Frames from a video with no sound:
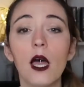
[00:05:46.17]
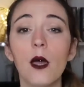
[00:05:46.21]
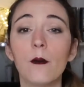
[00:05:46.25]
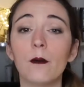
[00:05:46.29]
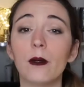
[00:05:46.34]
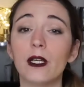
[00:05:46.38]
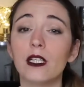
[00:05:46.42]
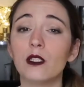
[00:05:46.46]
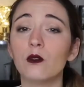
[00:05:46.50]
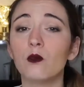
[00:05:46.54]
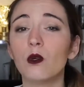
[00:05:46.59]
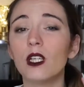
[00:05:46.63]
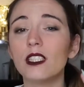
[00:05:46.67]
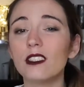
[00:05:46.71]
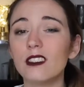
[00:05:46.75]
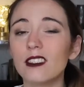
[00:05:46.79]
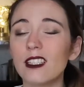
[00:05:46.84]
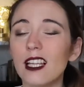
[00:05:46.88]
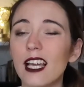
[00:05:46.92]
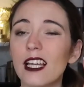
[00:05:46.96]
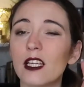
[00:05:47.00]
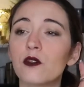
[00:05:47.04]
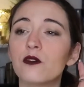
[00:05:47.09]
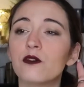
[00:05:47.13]
but it wasn't
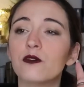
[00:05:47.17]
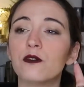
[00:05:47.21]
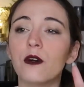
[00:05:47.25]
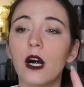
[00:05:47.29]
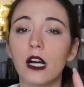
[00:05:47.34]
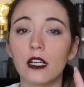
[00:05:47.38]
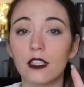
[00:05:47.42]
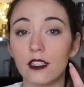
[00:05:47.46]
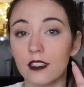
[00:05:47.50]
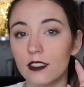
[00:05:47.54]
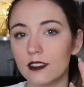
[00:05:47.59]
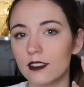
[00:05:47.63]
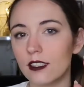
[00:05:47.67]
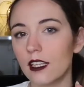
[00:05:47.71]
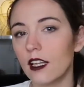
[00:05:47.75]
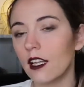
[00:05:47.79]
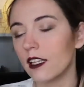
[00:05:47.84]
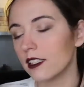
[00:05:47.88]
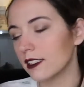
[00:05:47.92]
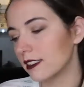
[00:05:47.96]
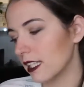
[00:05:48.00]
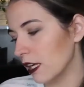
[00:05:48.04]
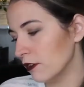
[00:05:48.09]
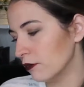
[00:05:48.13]
like focused
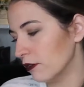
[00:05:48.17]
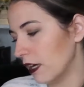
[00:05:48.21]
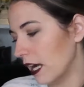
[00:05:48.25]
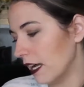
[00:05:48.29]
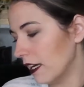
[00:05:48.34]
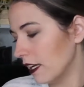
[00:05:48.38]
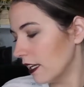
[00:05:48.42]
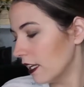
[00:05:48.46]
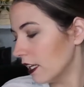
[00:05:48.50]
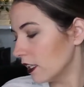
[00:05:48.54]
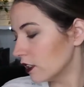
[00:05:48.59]
sci-fi.